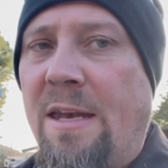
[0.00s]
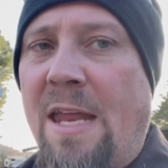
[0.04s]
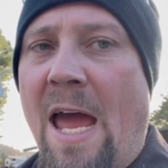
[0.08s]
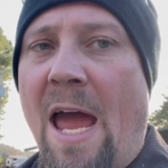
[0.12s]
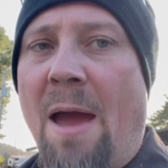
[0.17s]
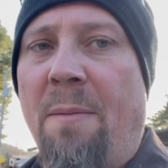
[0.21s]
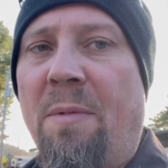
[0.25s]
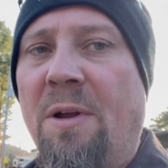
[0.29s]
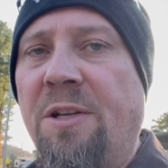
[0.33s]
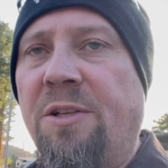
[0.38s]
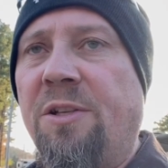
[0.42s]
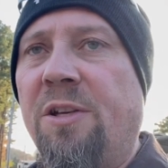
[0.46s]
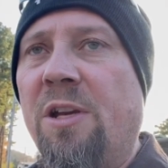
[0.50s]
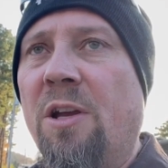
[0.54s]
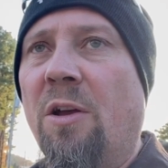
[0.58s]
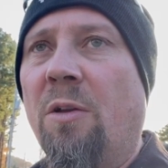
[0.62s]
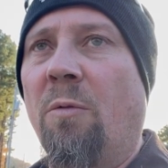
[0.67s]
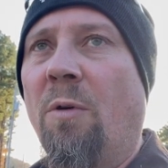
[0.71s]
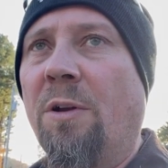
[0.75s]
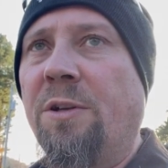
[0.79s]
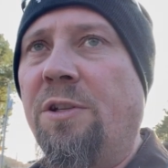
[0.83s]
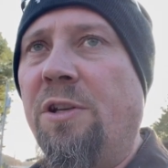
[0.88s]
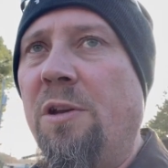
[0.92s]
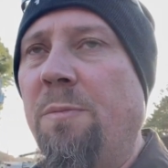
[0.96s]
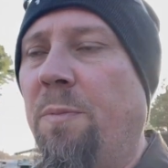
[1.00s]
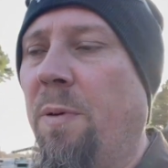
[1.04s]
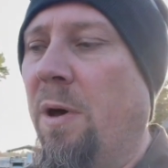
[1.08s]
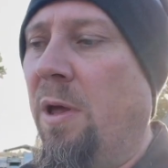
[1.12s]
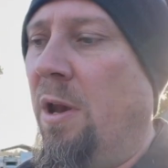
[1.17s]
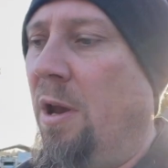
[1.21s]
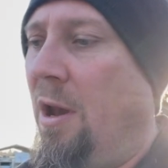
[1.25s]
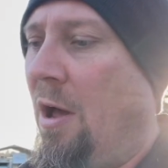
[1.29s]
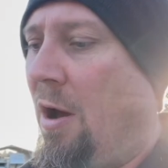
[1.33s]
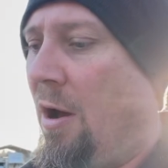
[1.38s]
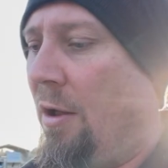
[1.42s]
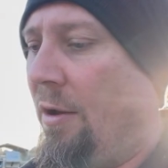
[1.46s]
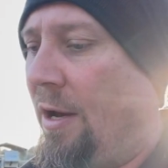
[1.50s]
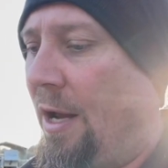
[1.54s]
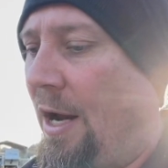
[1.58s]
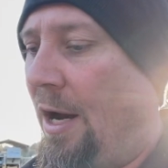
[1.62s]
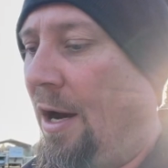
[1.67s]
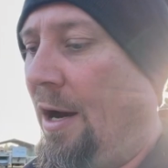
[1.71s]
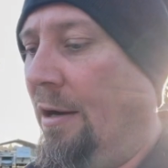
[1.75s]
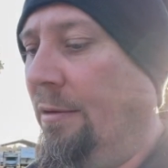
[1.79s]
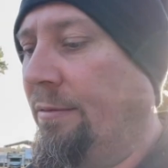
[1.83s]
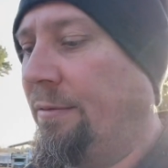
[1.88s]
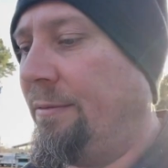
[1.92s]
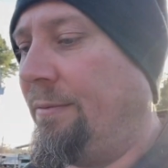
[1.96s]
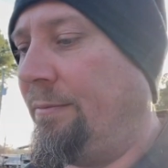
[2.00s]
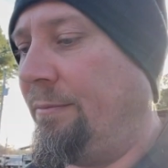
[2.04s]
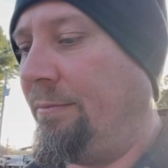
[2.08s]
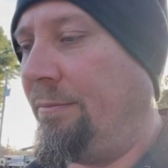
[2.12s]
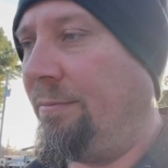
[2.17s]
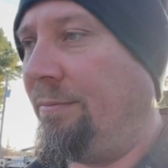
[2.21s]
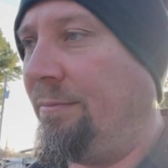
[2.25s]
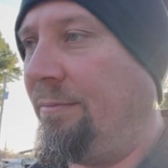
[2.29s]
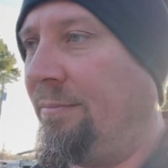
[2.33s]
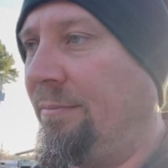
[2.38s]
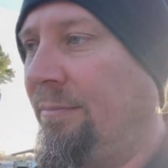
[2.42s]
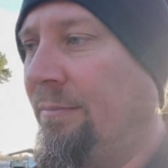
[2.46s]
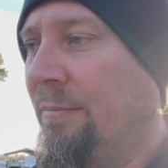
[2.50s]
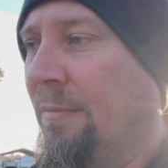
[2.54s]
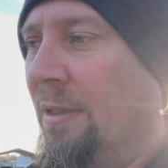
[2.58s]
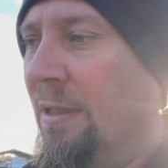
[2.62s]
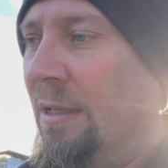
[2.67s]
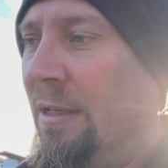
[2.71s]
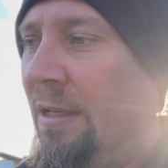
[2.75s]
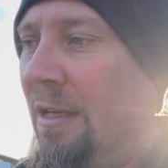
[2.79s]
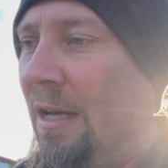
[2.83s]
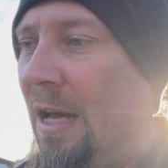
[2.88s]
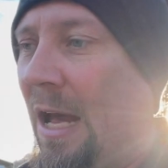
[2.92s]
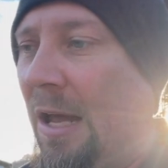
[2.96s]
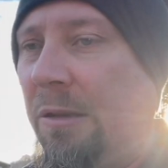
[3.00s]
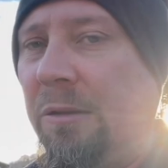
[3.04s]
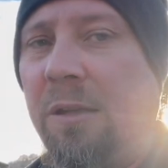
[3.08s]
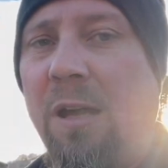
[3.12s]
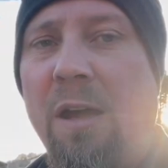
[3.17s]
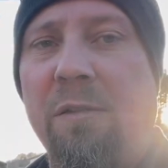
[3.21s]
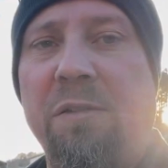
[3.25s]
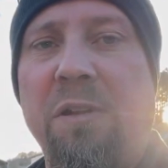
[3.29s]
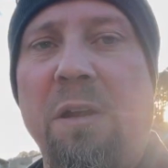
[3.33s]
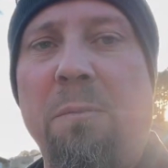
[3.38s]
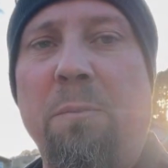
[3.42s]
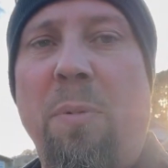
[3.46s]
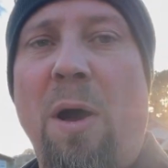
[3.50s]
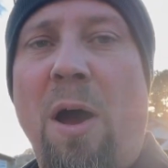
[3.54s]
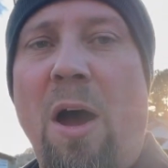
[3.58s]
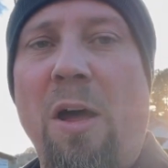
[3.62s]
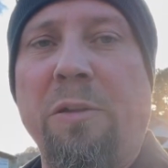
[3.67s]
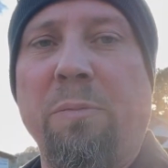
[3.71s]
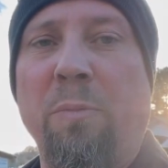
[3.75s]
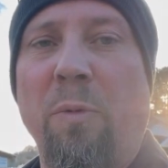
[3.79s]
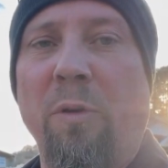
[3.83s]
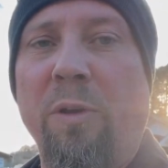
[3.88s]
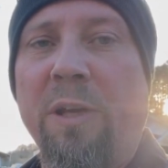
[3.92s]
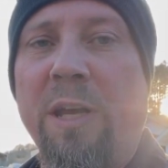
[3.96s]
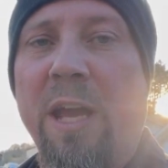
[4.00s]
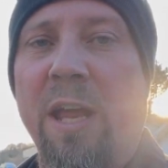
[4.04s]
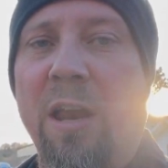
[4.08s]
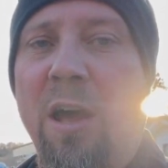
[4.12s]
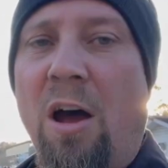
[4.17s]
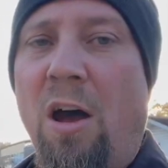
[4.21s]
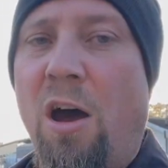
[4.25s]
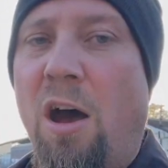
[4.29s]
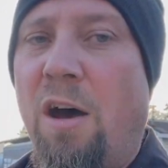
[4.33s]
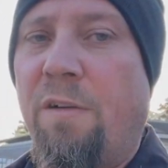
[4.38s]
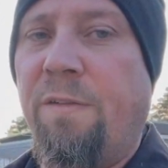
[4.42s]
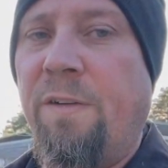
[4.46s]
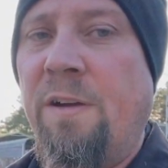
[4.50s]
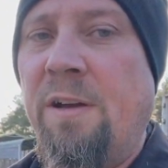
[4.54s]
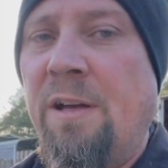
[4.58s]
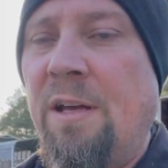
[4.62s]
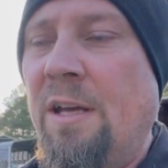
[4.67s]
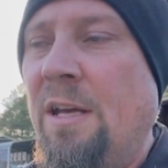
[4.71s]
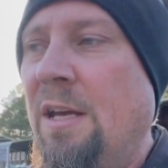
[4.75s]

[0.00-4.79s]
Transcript: diamond shield, once you put it on there, that stuff's impossible to get off.